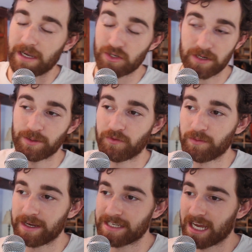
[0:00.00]
my dreams for
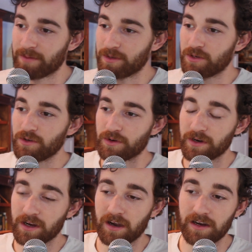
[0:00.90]
my time in New
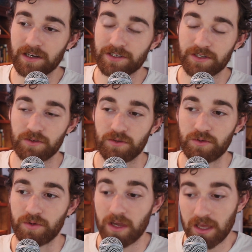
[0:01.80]
York are
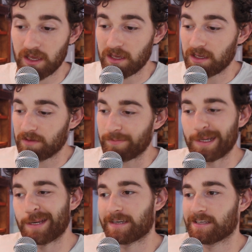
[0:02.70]
to
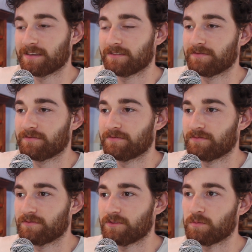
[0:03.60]
meet
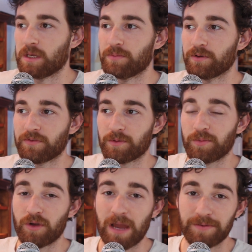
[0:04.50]
the people from the
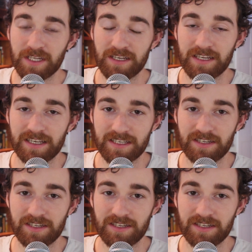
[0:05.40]
Bon Appetit Test